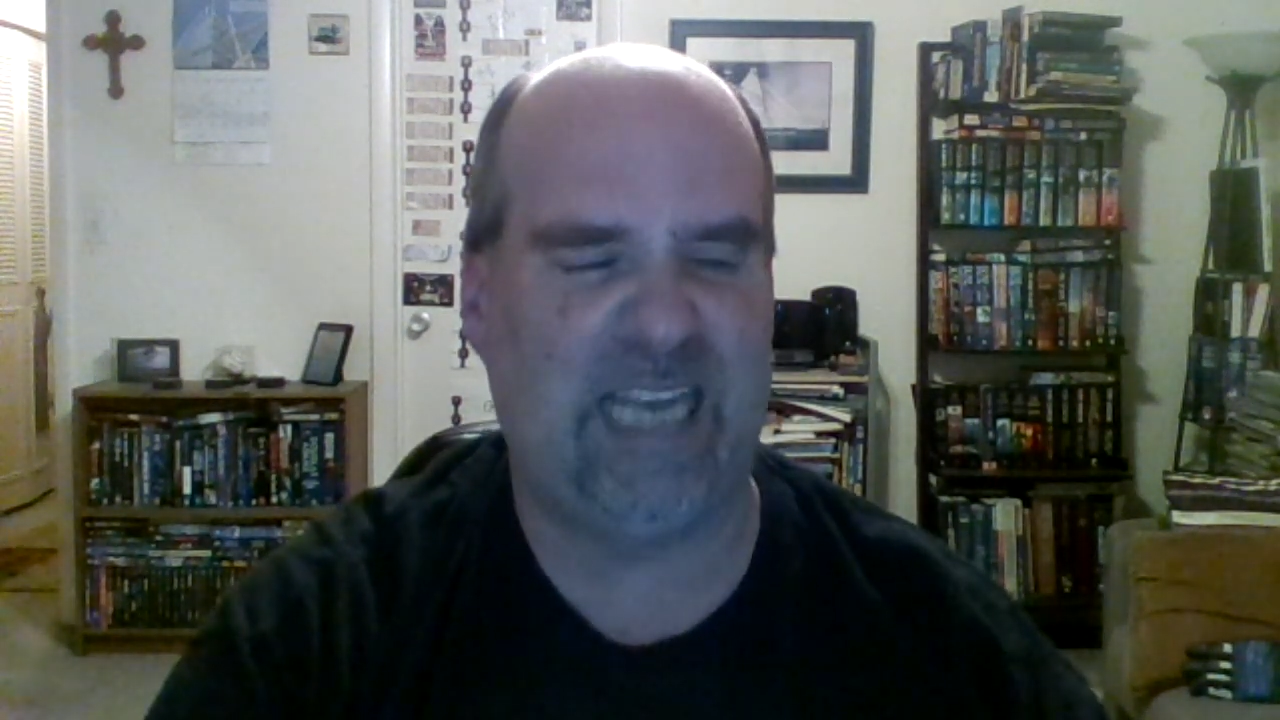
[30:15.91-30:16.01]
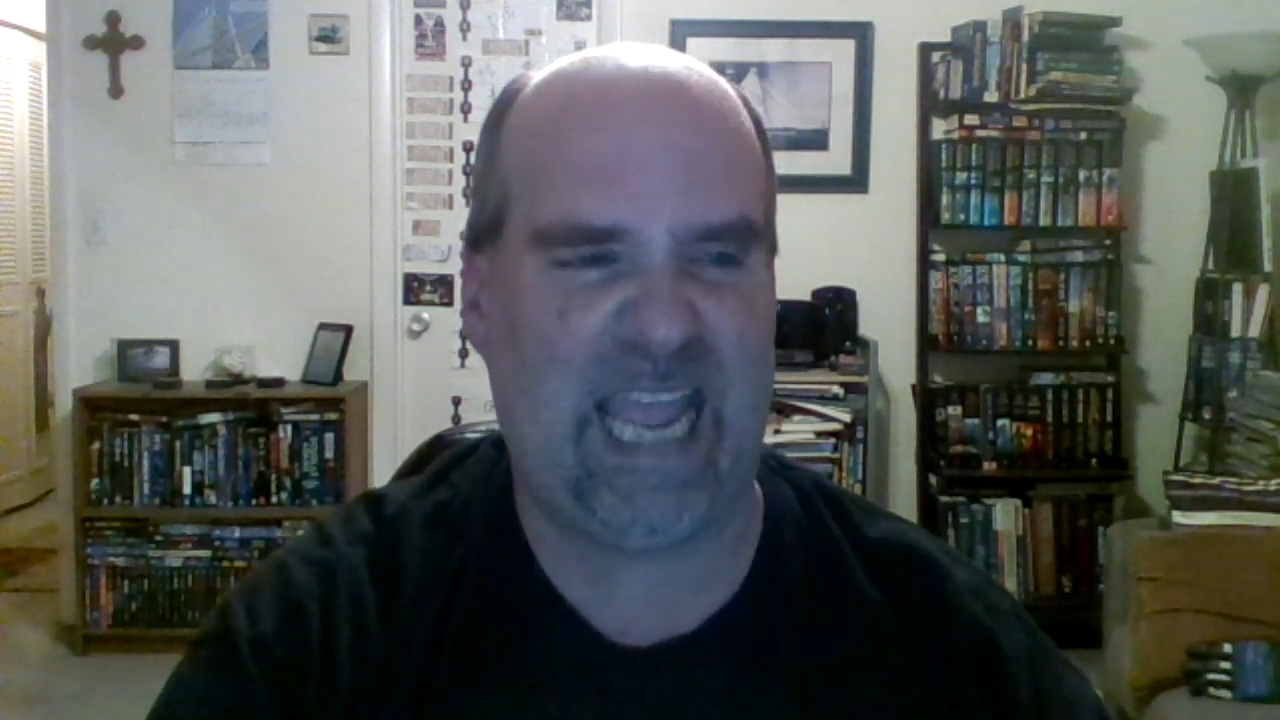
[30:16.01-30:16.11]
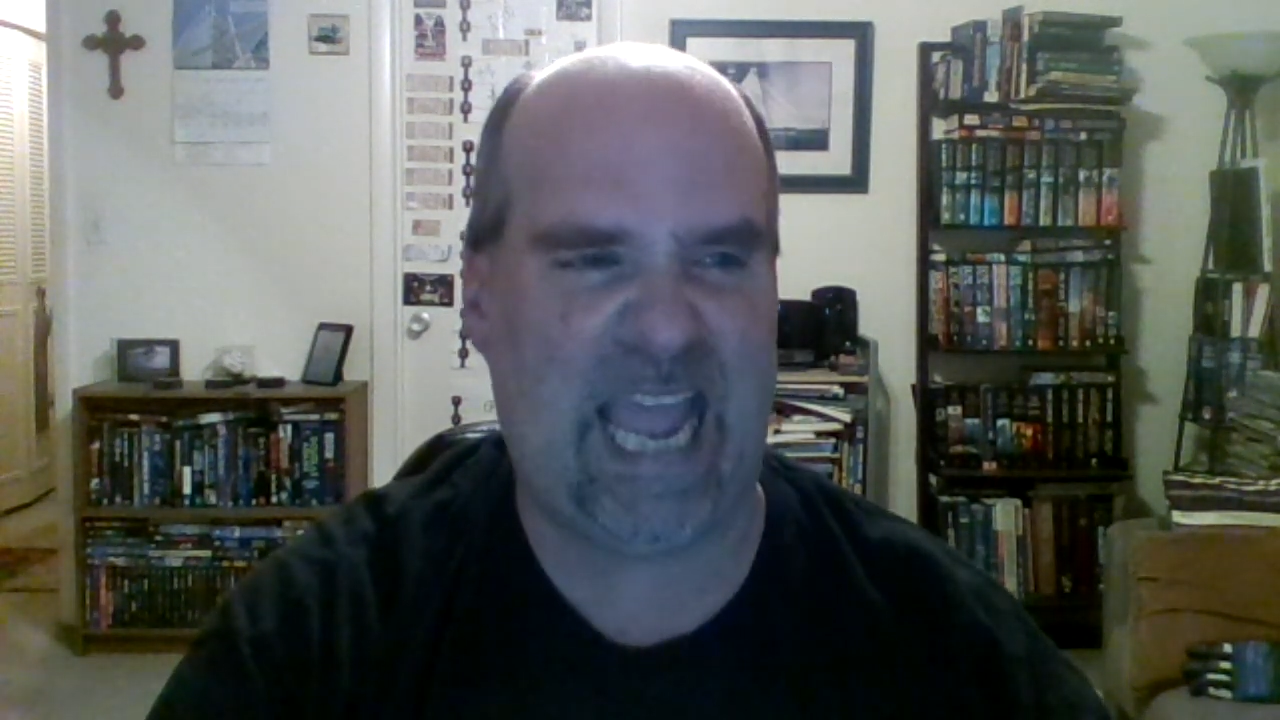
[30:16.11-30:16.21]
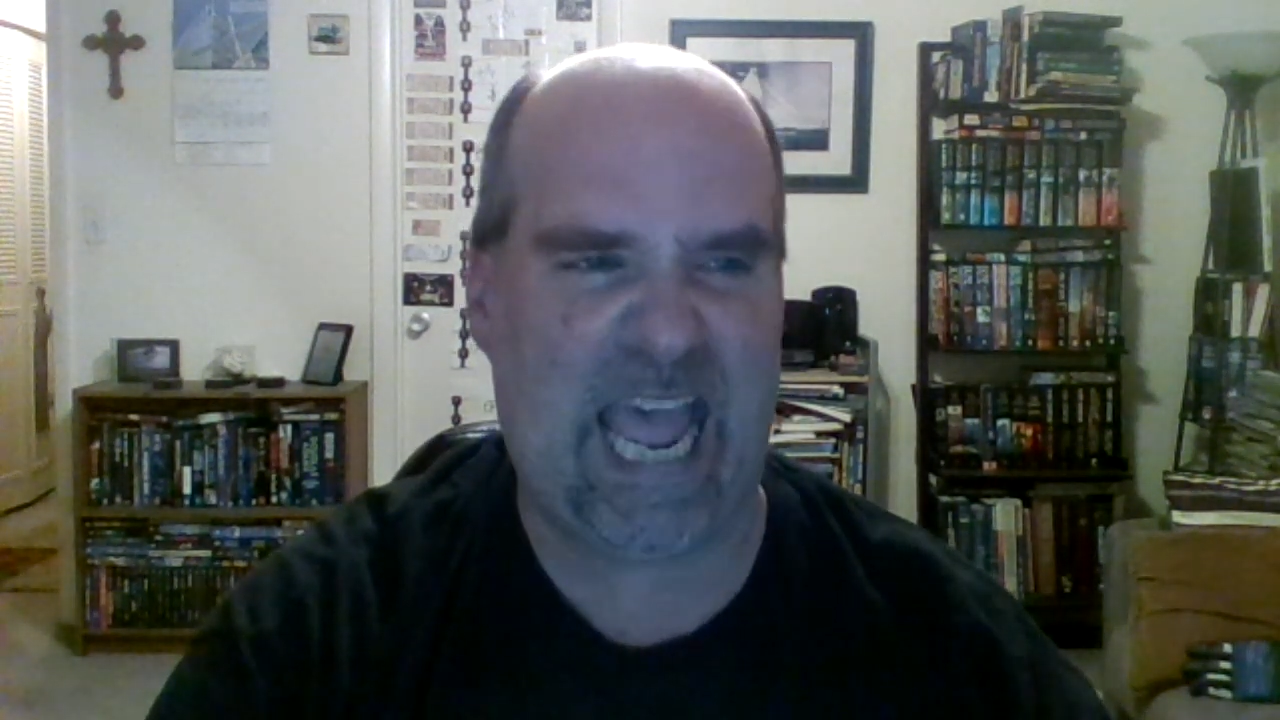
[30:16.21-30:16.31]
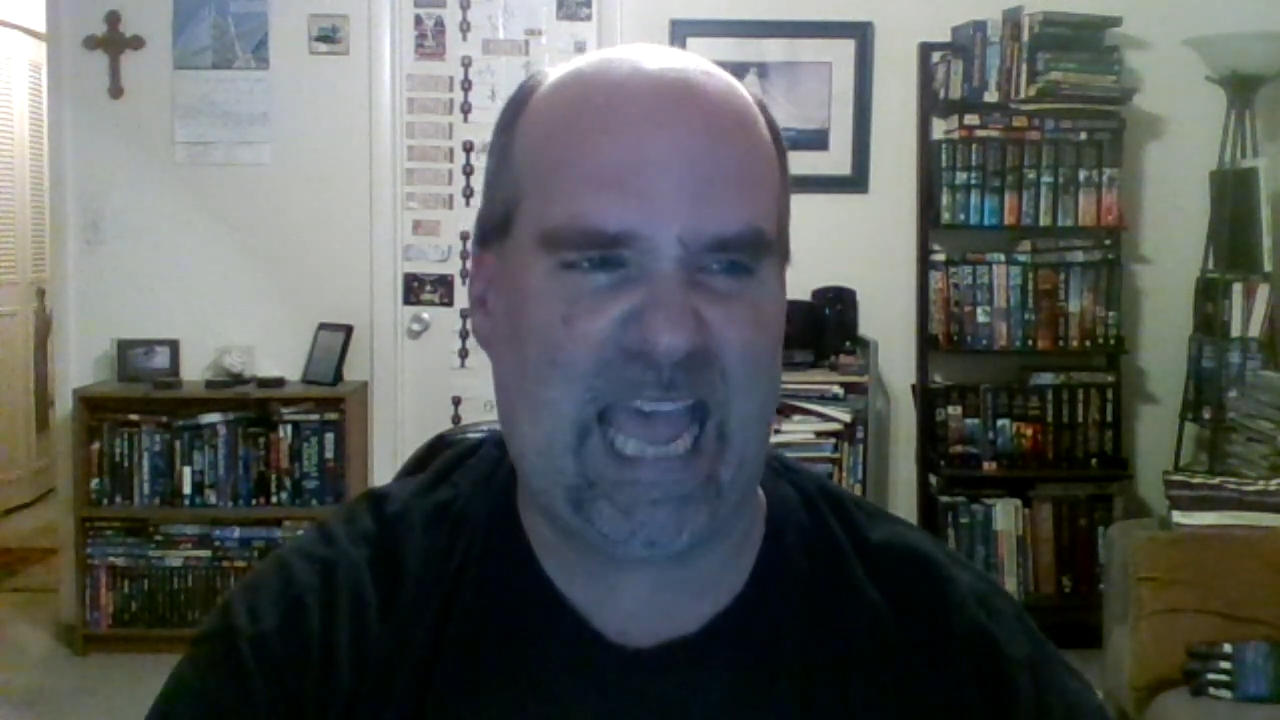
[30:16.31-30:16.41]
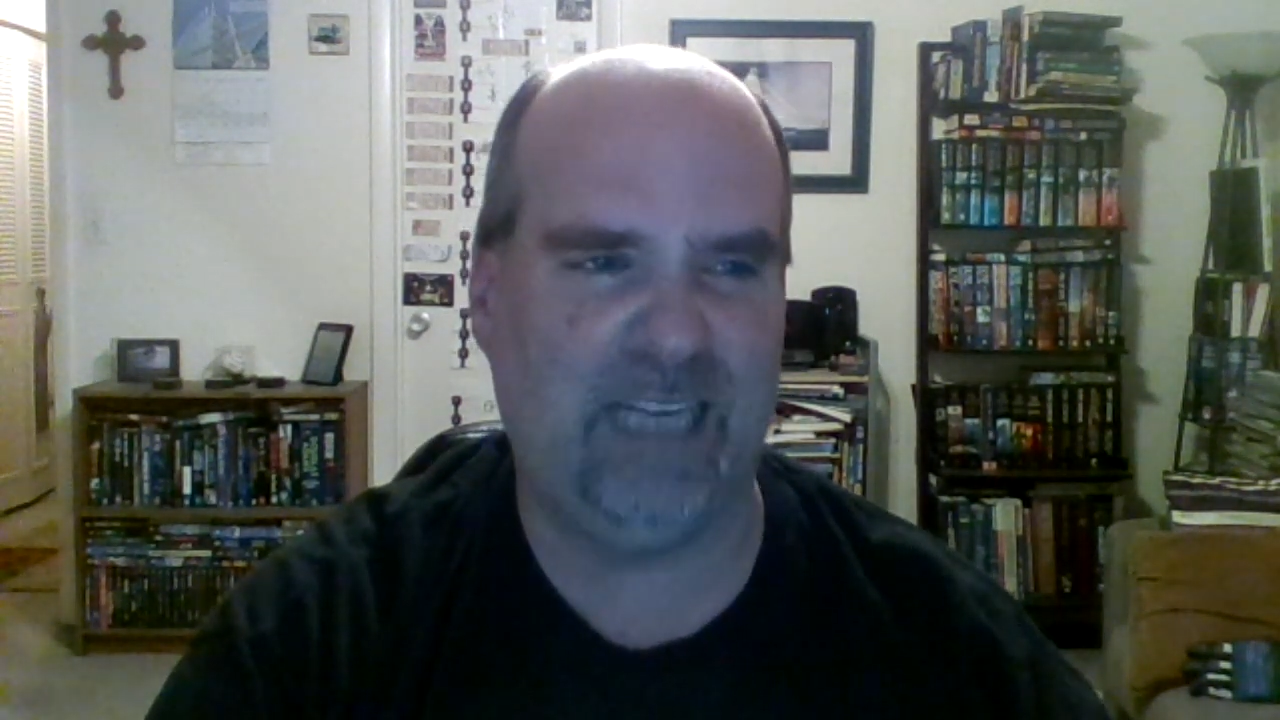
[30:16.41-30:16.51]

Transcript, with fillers: last,